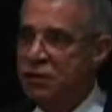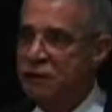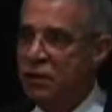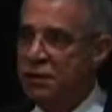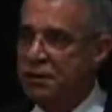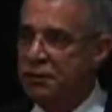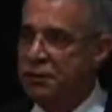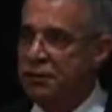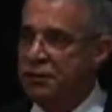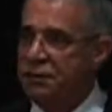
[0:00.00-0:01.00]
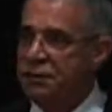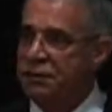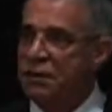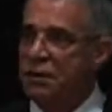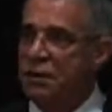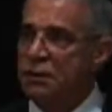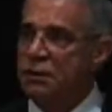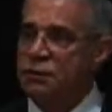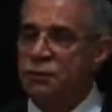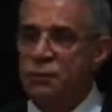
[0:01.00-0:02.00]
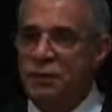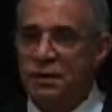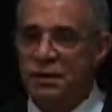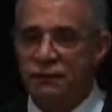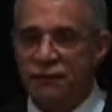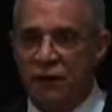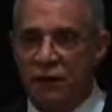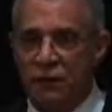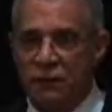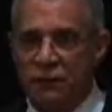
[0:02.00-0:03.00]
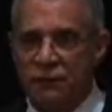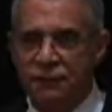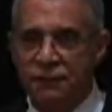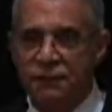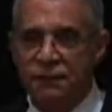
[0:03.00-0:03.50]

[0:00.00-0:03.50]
of our communities to be involved,